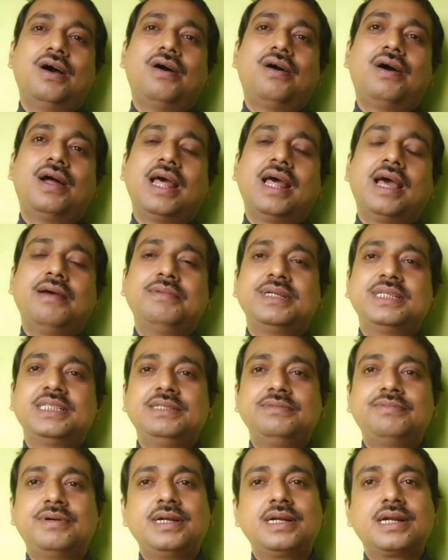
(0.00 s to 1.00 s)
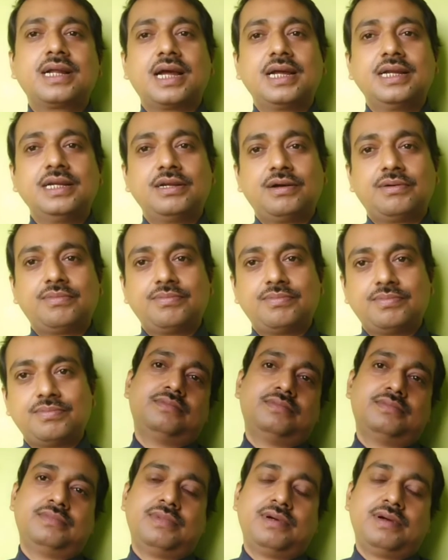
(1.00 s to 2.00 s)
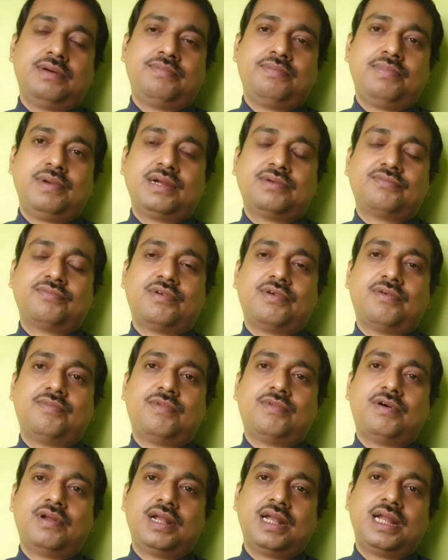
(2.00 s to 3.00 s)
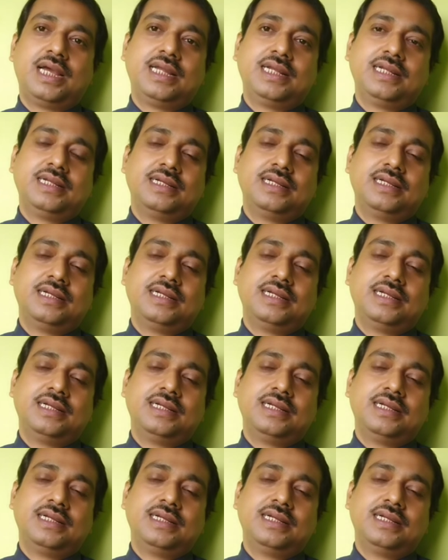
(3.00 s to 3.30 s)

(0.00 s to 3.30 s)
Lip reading: are having different kind of platform online.